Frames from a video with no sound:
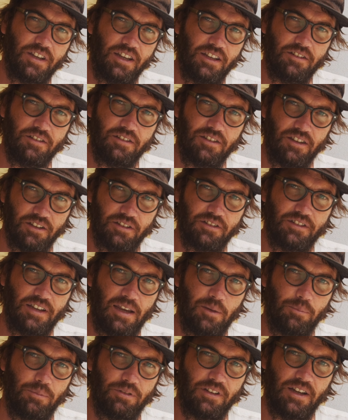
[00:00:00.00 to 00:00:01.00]
is the
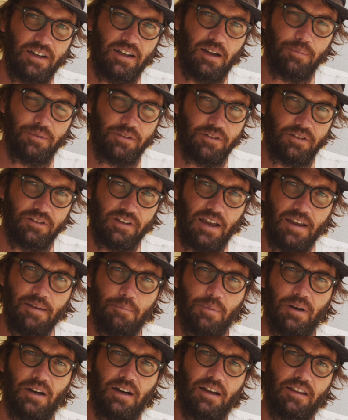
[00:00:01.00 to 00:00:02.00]
same setup. It's the same
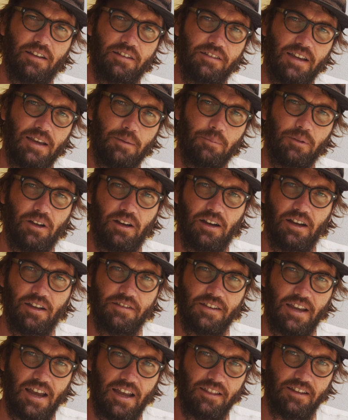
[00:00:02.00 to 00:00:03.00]
bar, the same
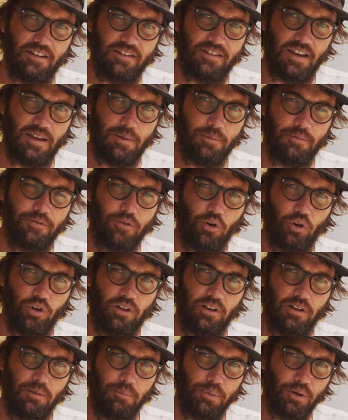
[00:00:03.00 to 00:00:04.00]
lines, and the same
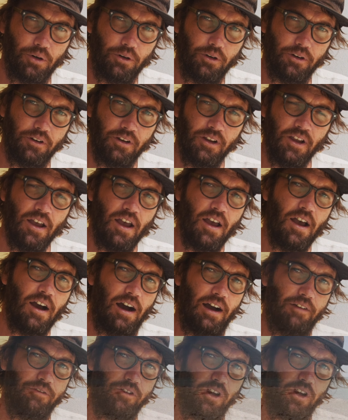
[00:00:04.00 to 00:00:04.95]
foil and board. I've